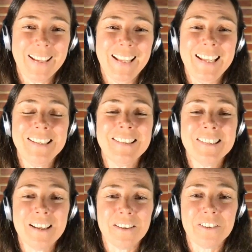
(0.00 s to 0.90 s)
It is
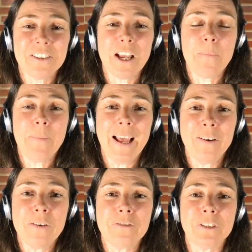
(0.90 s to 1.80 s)
such a
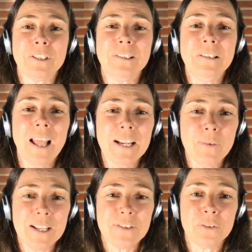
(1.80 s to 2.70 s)
powerful,
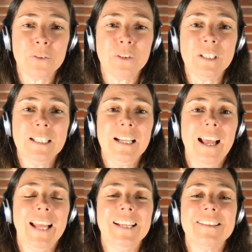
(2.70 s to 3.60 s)
lightweight tool,
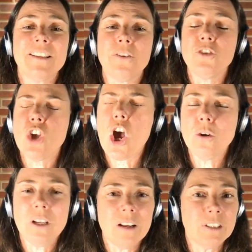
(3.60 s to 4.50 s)
and it's so
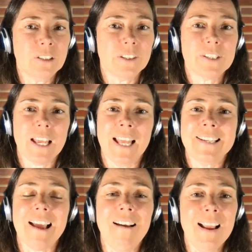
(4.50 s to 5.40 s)
totally overlooked, and
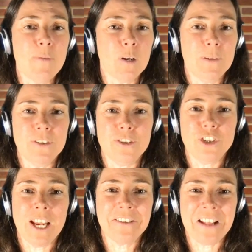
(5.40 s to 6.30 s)
I am on a mission to
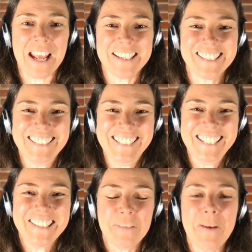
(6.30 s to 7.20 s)
change that.
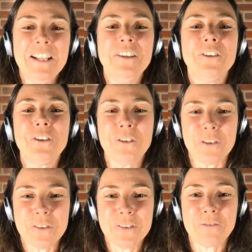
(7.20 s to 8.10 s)
So my new
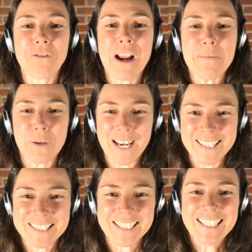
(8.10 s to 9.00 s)
course, Right
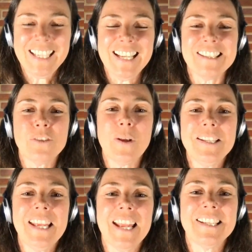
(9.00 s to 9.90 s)
Brained, is a
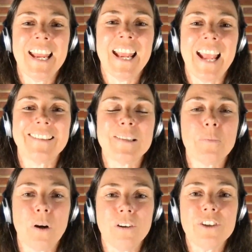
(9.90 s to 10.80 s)
28-day
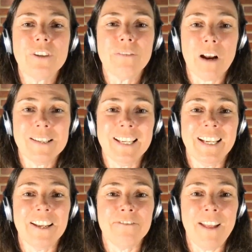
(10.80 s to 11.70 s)
exploratory writing
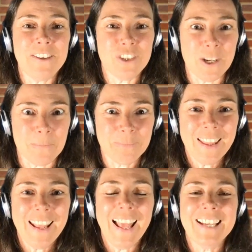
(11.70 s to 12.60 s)
adventure,
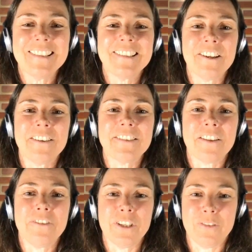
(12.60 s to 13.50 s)
and it starts on
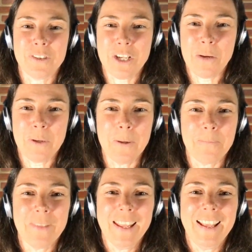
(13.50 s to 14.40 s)
the 1st of October.
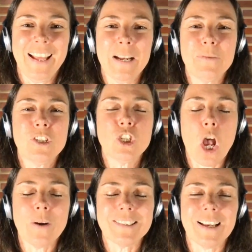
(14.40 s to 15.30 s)
And I'm
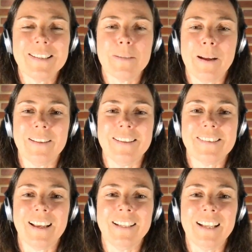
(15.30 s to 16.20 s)
so excited about this.
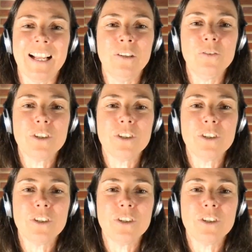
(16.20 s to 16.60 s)
I launched